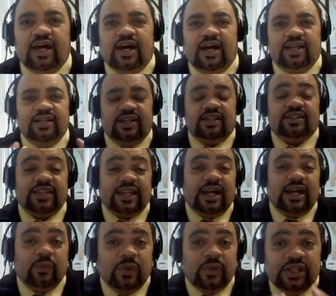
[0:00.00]
another thing
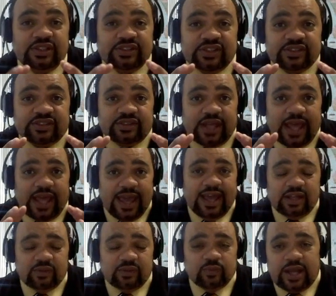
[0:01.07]
I want to just
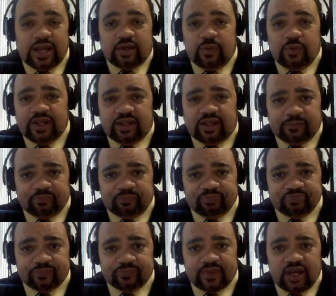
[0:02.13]
add right quick,
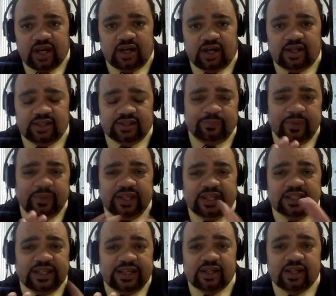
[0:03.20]
to be
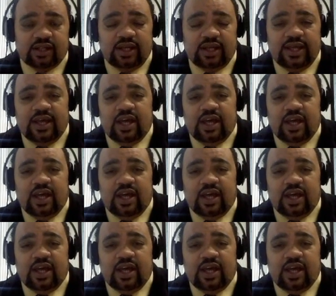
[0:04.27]
clear.